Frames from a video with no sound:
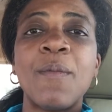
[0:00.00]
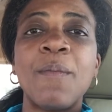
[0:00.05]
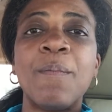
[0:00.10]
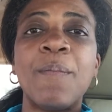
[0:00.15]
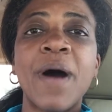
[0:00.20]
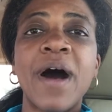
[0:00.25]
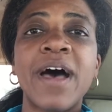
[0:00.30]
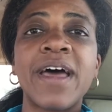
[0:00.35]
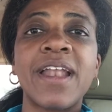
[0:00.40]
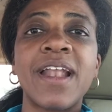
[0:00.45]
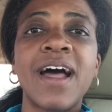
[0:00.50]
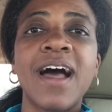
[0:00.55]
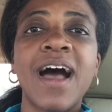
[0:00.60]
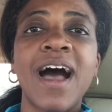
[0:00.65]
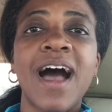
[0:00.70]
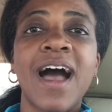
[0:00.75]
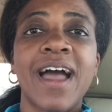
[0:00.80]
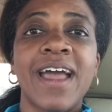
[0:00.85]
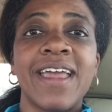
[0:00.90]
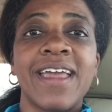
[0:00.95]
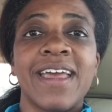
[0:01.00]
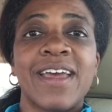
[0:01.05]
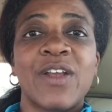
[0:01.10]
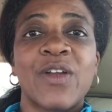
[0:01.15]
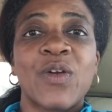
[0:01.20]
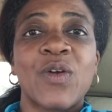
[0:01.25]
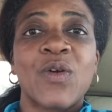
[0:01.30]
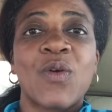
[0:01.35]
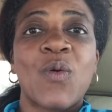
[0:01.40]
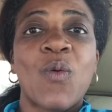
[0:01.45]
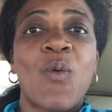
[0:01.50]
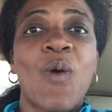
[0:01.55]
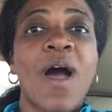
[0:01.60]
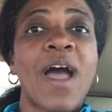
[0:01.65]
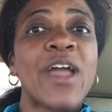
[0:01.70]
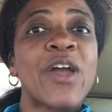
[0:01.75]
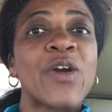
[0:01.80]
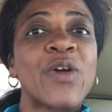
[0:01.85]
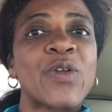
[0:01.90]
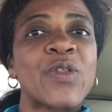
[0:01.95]
But I had
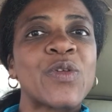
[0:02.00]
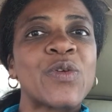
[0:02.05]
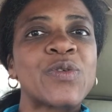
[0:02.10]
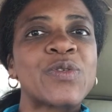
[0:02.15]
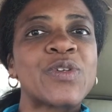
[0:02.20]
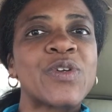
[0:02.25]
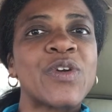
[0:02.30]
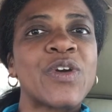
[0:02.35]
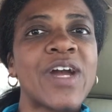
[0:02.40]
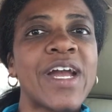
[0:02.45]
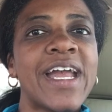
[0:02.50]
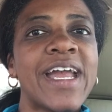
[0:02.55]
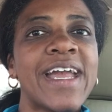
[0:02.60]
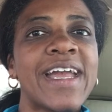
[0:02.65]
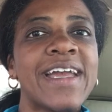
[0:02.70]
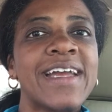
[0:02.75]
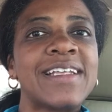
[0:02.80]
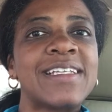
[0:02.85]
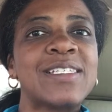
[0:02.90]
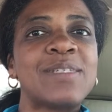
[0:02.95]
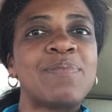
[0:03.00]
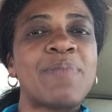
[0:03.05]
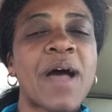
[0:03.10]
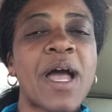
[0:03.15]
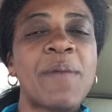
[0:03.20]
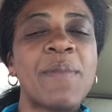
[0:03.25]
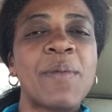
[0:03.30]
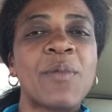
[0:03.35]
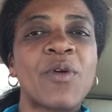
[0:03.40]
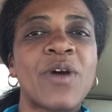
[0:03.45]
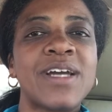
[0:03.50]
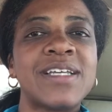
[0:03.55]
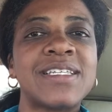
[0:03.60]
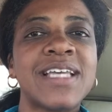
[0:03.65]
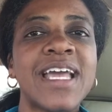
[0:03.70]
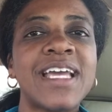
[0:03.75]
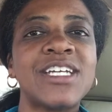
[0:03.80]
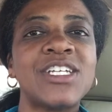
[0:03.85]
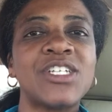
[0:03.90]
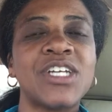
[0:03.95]
acquired those grades by
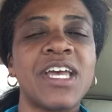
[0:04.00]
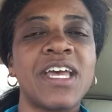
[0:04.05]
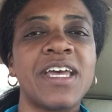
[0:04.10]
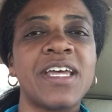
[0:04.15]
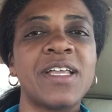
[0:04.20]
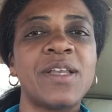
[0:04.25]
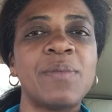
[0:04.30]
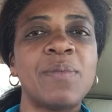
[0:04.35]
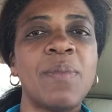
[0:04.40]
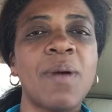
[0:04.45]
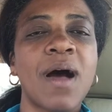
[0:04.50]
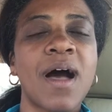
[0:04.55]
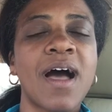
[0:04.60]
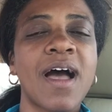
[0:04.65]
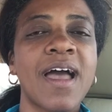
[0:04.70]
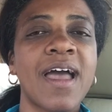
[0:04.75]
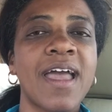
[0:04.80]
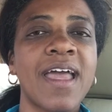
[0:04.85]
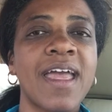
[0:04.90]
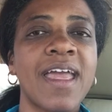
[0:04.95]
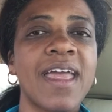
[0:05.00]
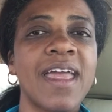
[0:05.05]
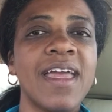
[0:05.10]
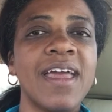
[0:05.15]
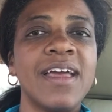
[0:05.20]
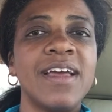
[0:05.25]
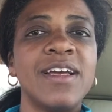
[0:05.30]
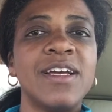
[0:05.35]
memorization, by